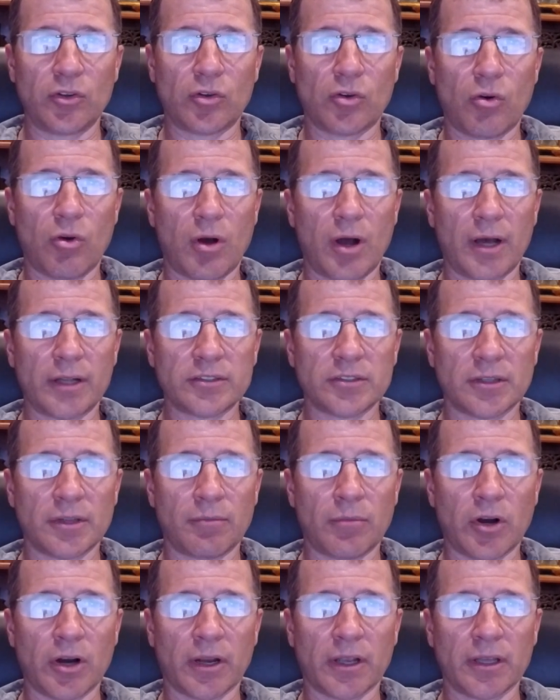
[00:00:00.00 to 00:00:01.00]
quads on the
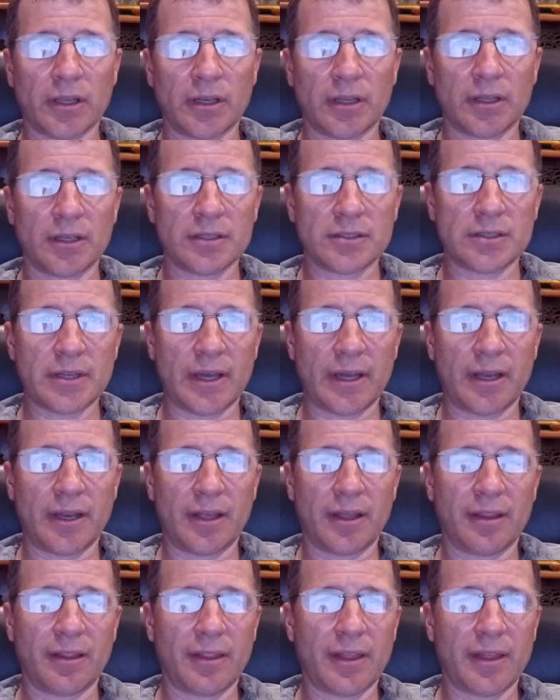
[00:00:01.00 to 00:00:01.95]
market is that